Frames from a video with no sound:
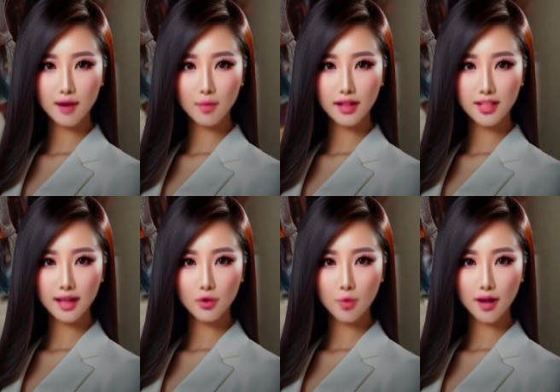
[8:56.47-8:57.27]
It might
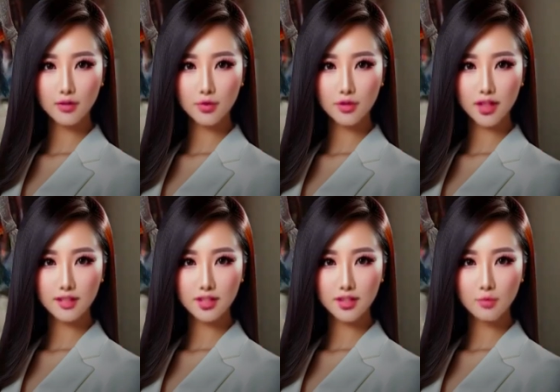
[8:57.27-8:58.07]
take a while to
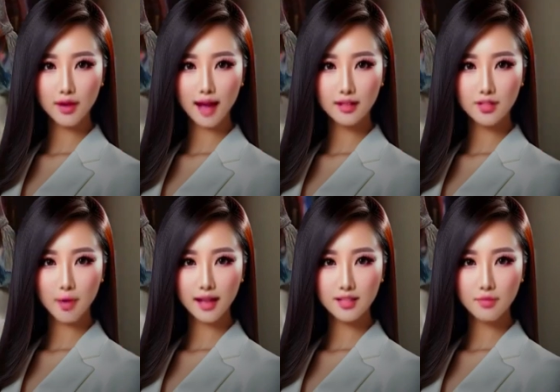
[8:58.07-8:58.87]
adjust to the relaxed
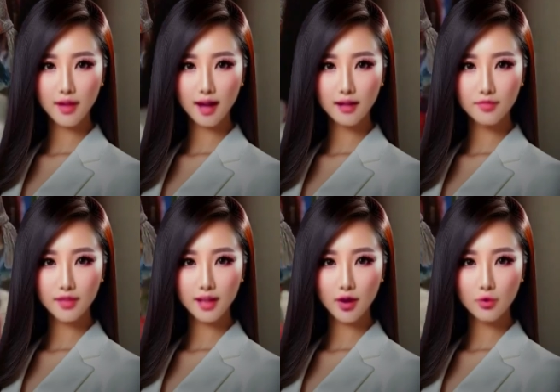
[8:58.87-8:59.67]
pace of life
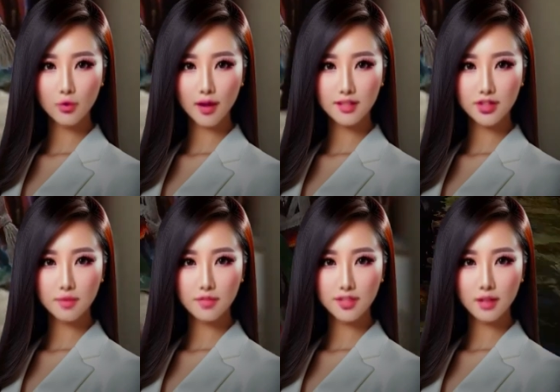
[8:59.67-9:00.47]
and the local
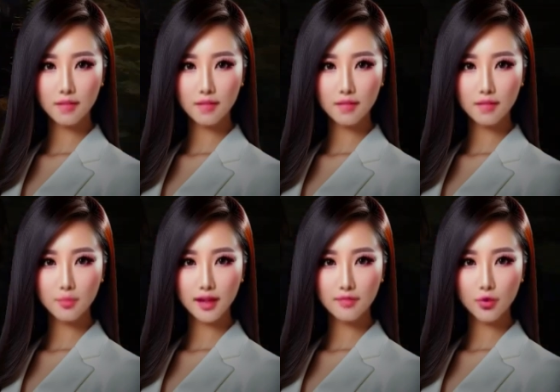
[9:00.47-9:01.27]
customs.
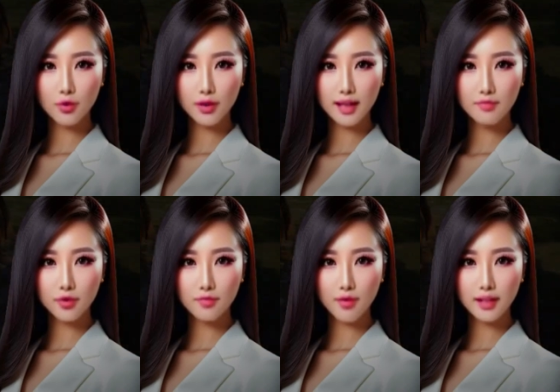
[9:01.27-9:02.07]
But if you're looking
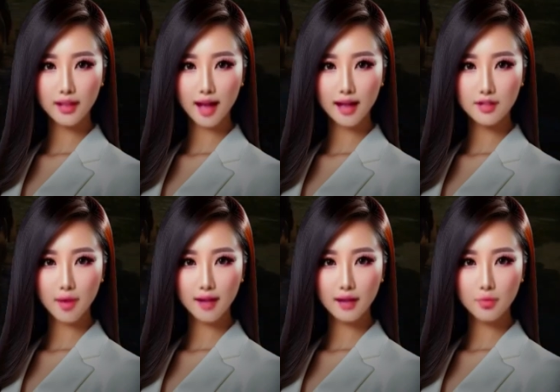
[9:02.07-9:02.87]
for a friendly
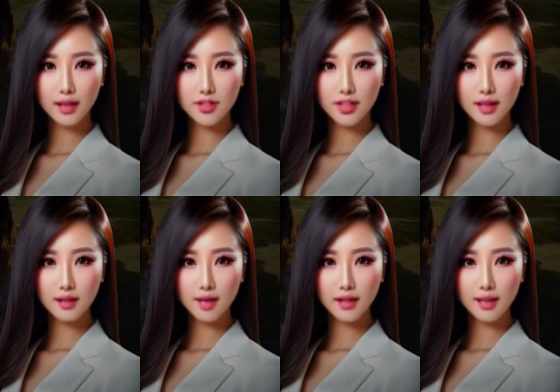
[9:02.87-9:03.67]
expat
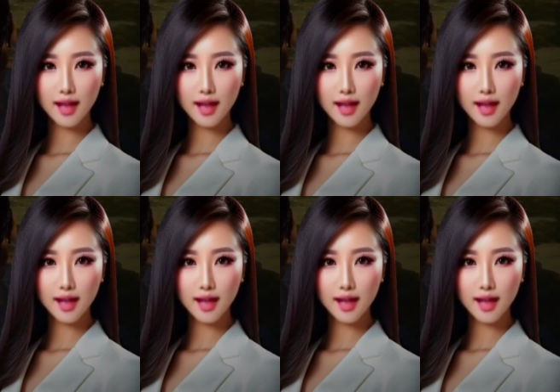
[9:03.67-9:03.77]
community and a